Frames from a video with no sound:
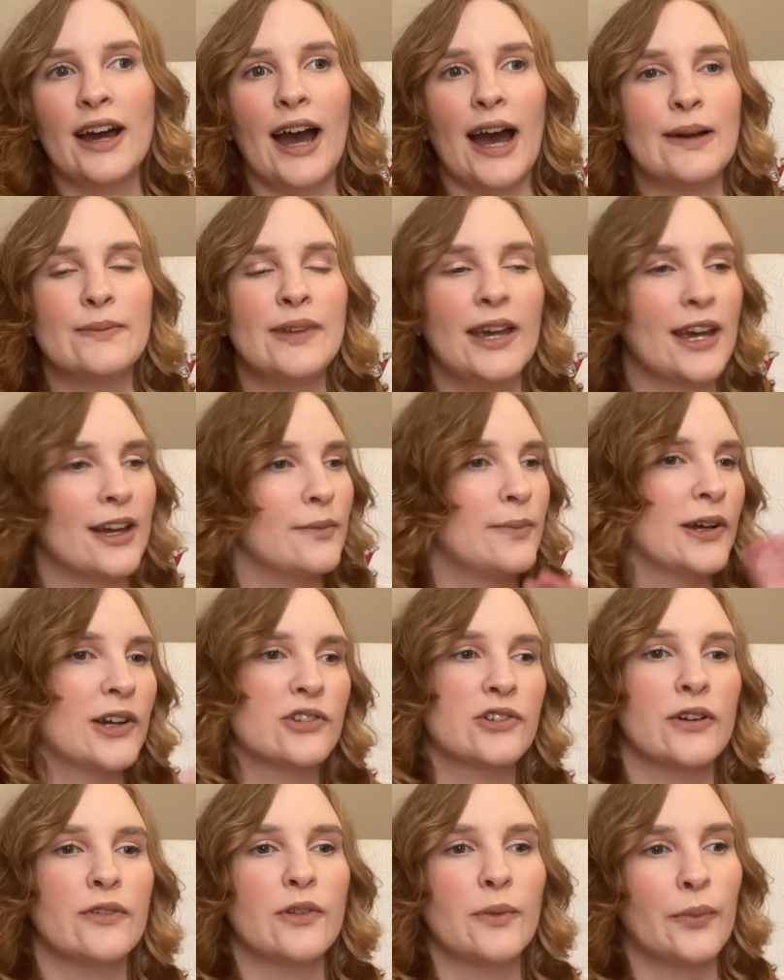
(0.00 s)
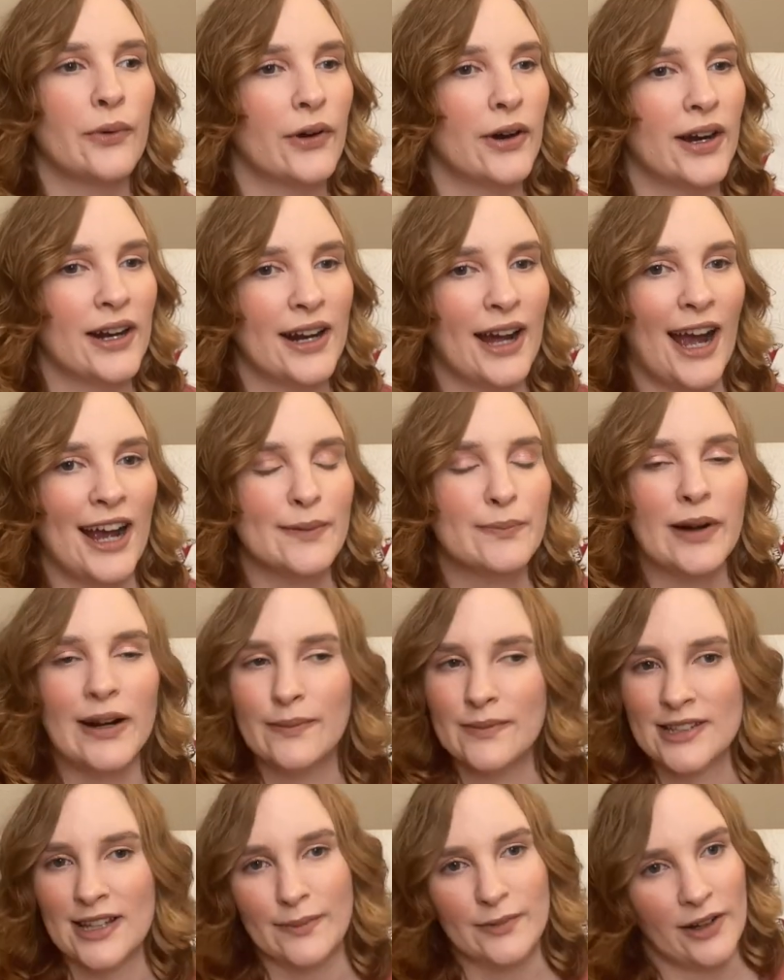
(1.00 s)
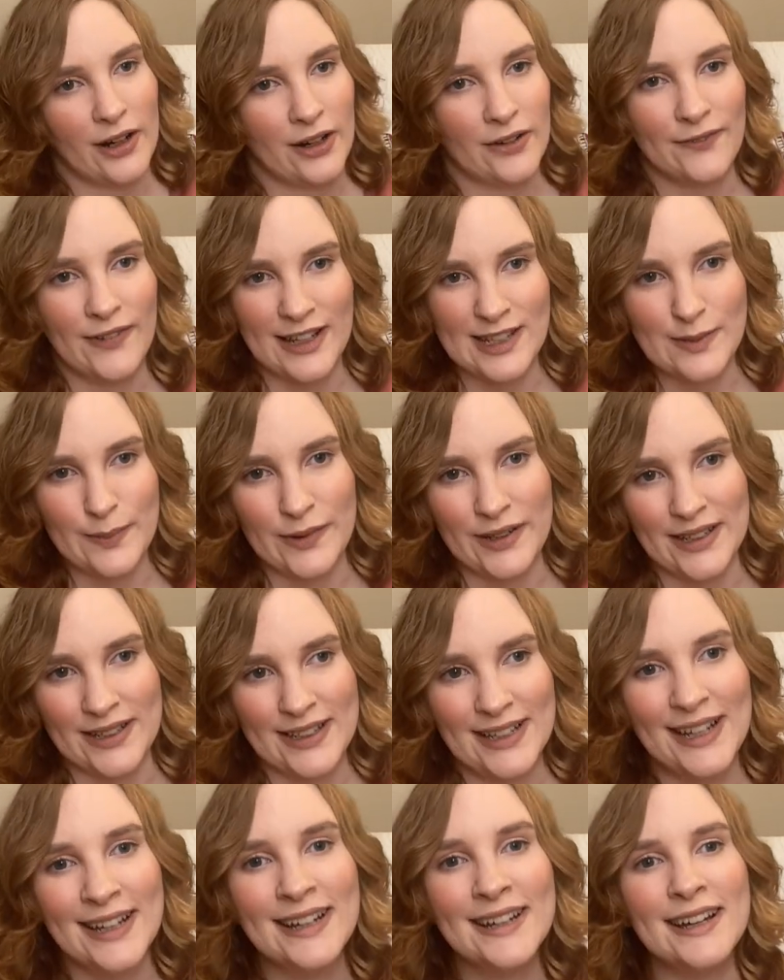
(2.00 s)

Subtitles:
I'm taking a picture of the board. I promise I'm not on Facebook.